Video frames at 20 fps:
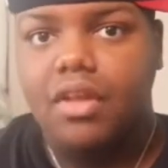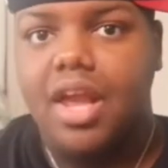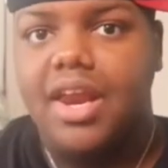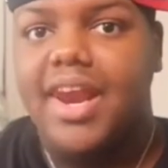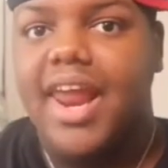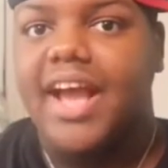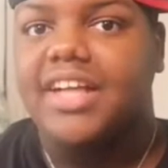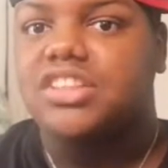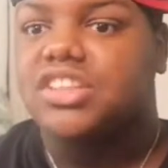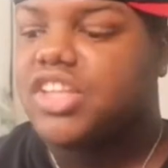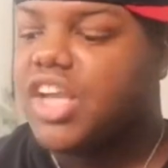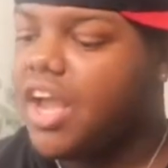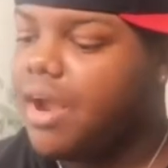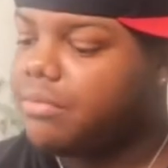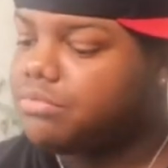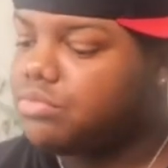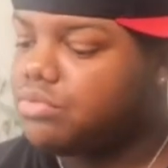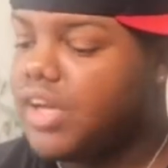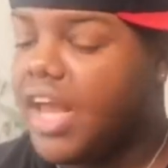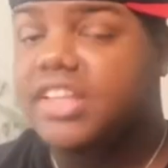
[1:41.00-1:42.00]
Next
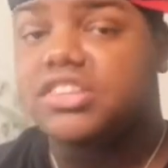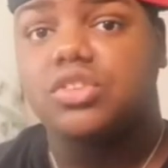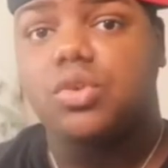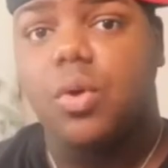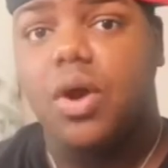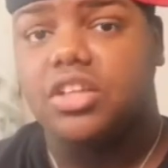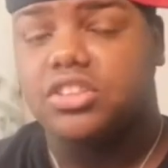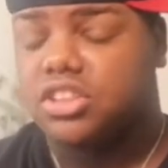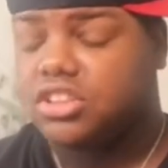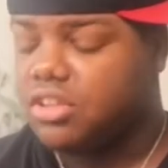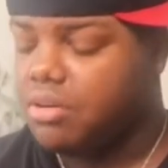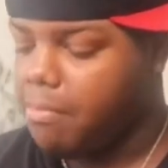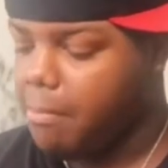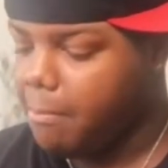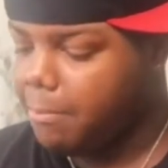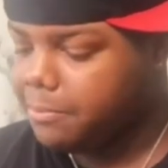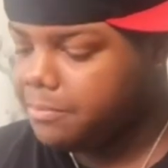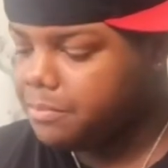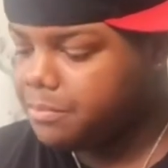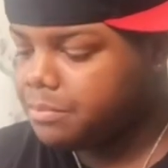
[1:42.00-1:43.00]
question.
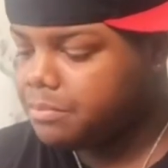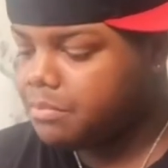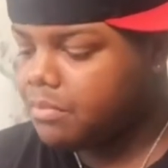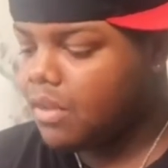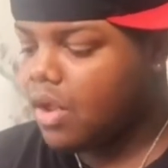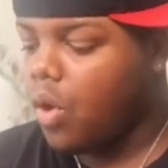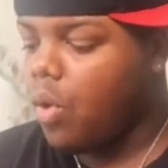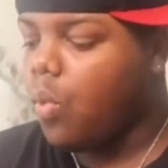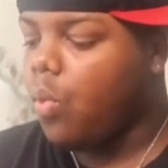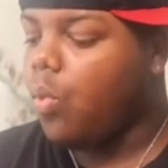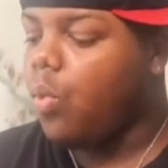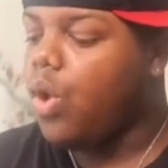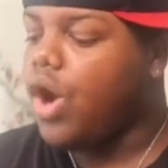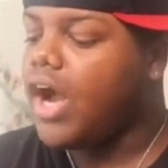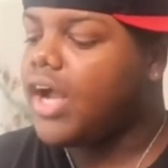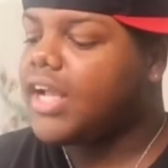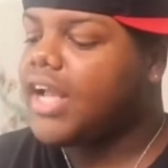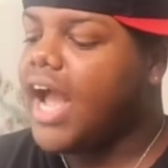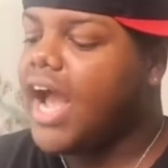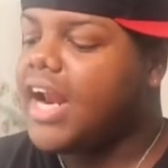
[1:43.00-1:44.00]

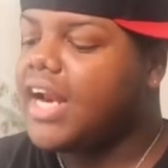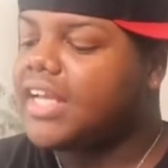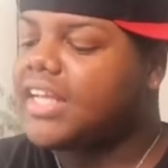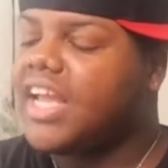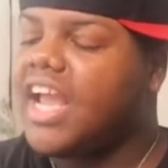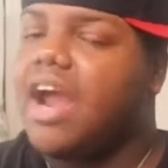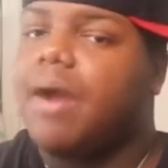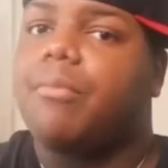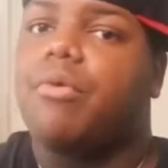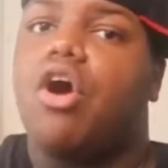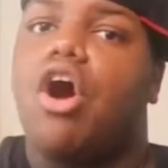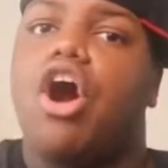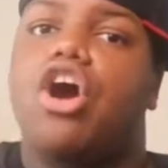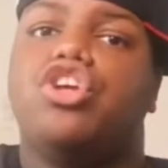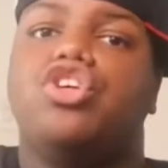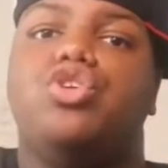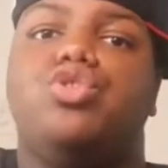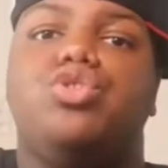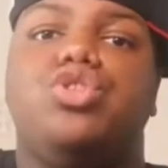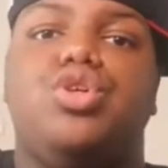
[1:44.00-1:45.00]
What kind of camera are
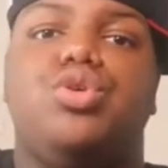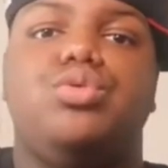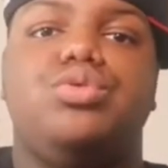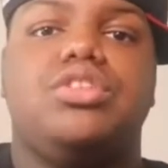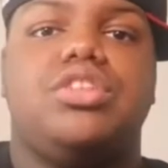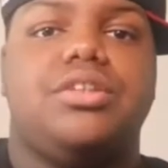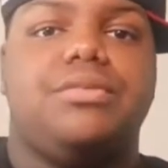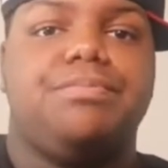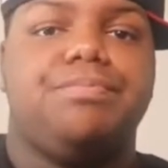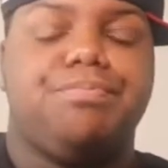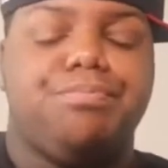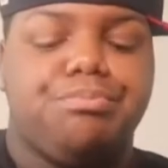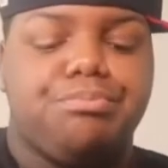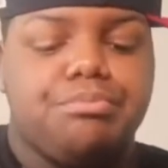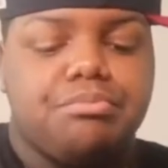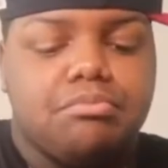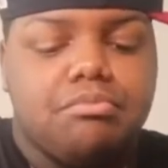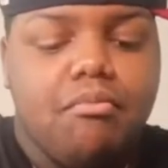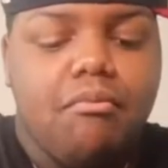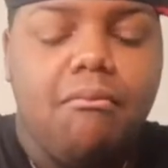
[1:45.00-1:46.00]
you using?
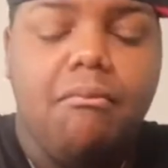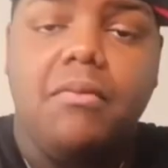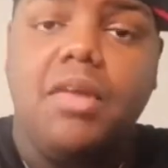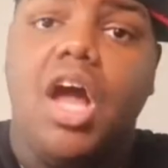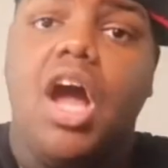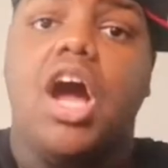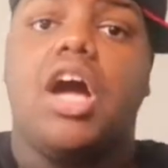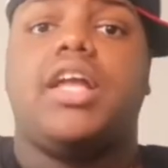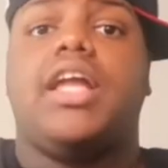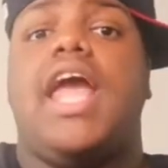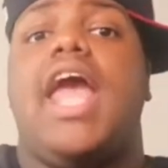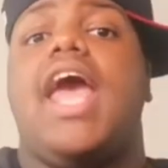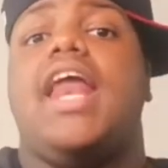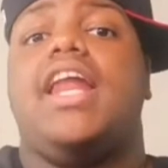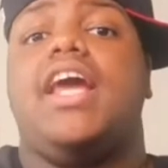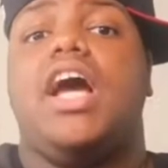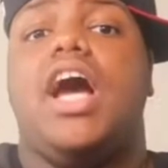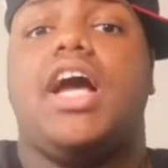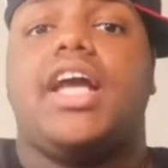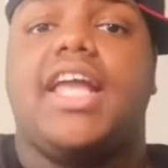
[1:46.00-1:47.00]
A
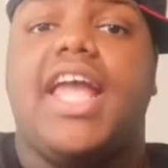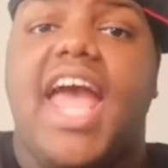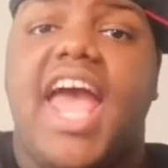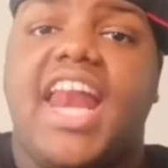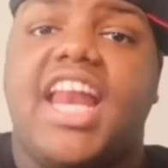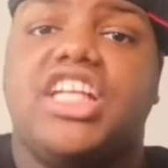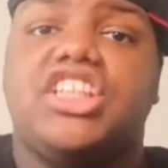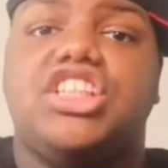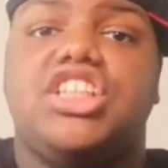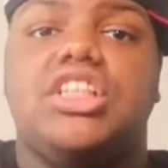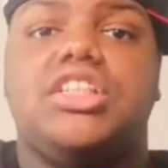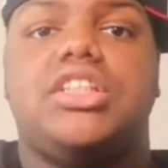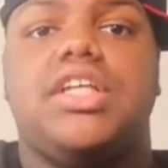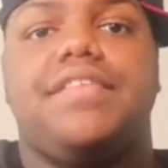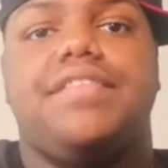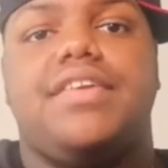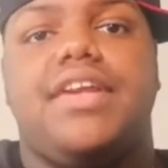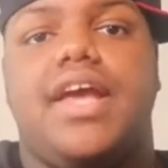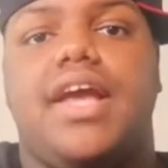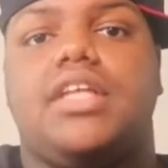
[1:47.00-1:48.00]
Canon
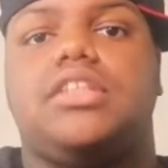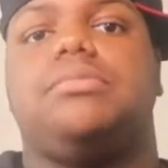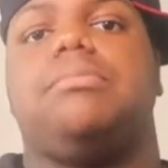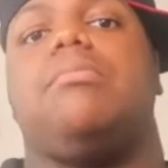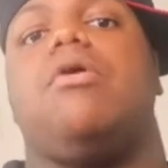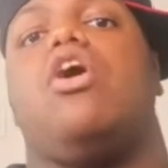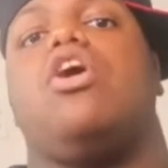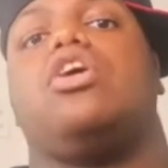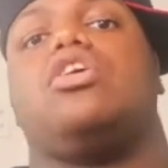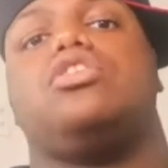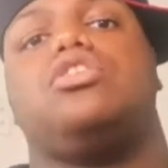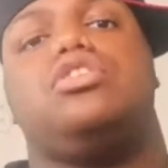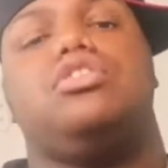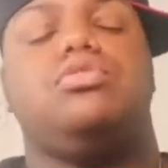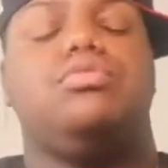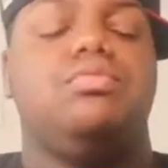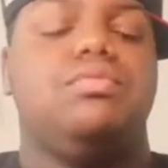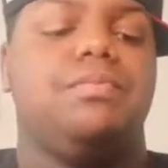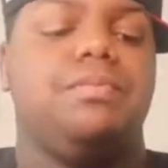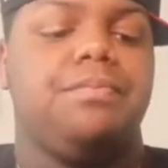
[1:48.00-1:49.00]
G7X Mark
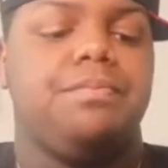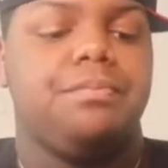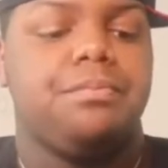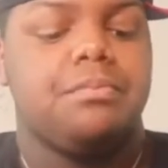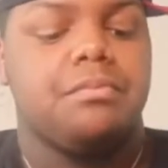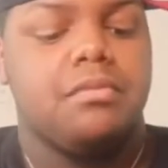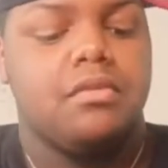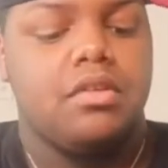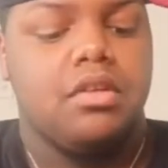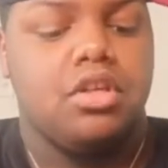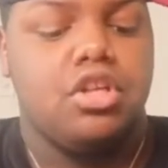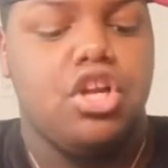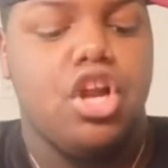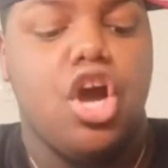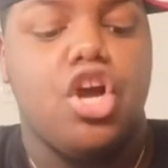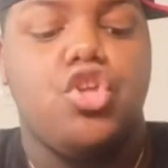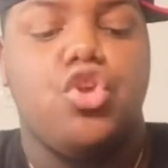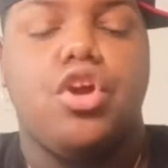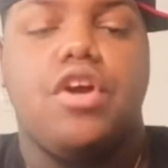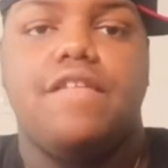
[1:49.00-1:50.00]
II. You know,
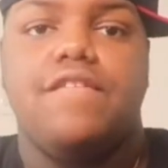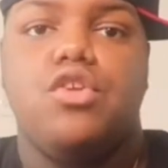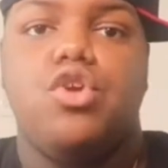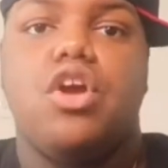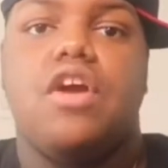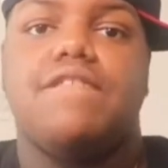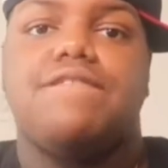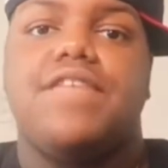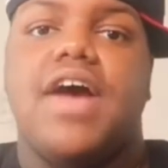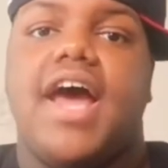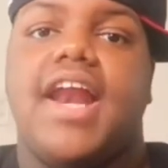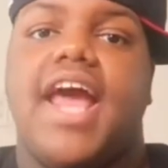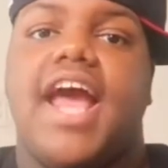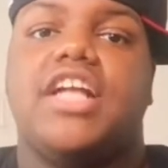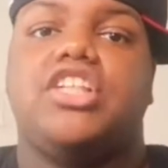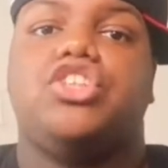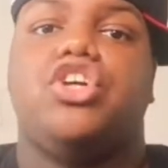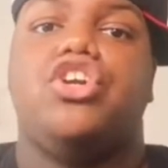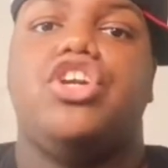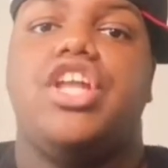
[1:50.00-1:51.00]
you can find it
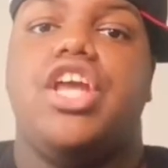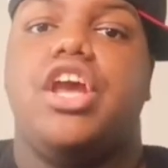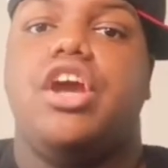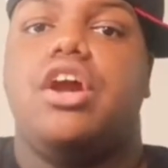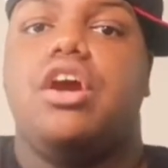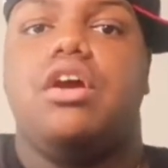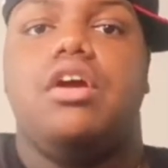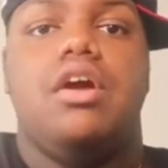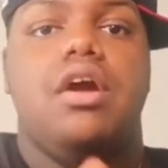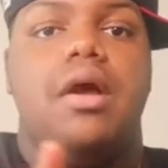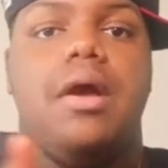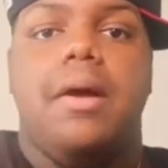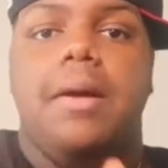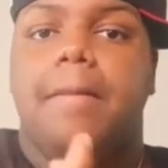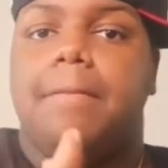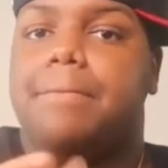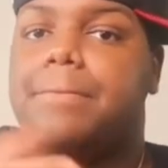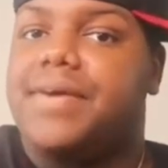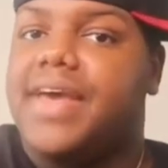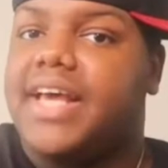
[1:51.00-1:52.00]
at your near
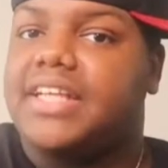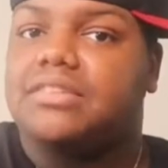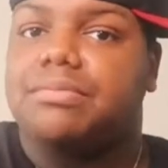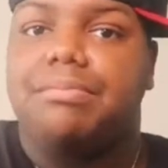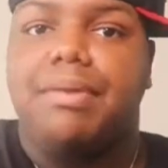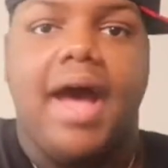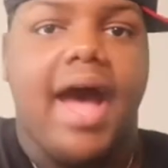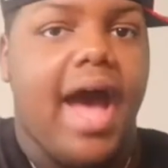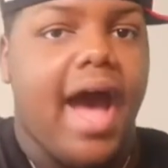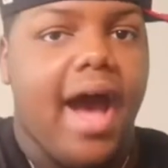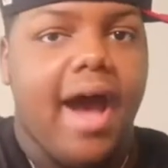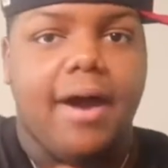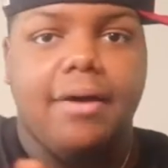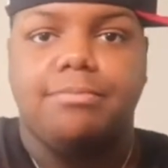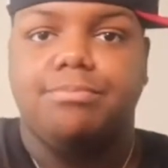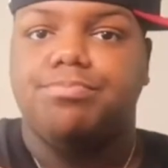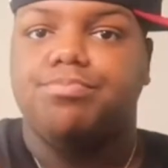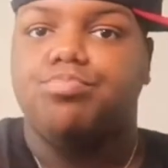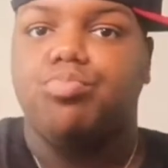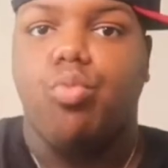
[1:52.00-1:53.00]
Best Buy,
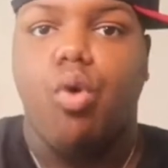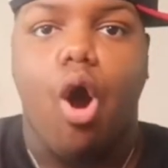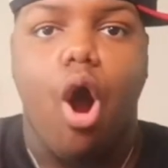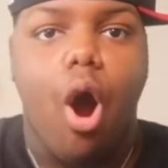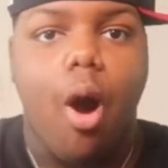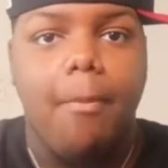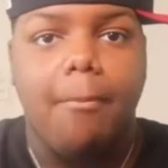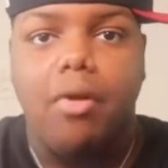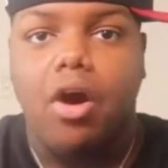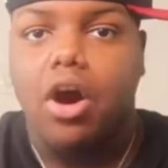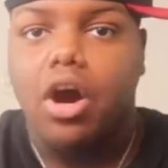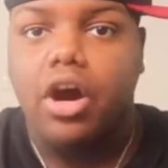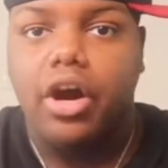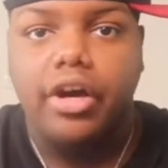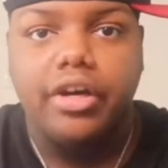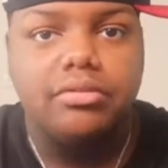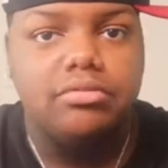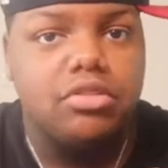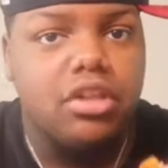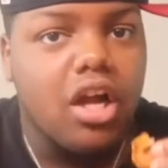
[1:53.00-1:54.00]

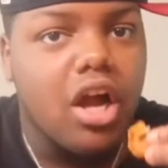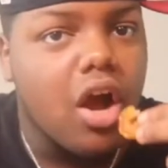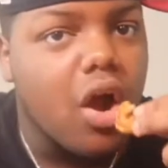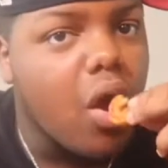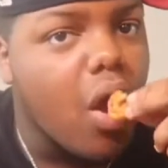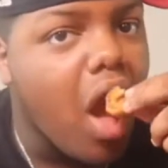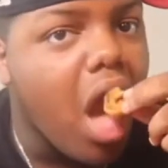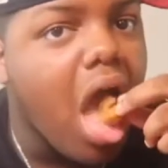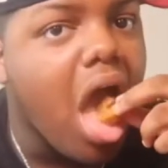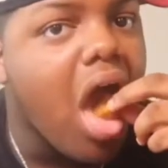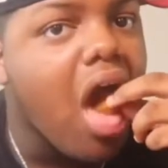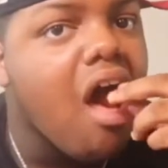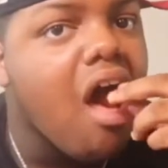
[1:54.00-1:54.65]
Walmart, you know,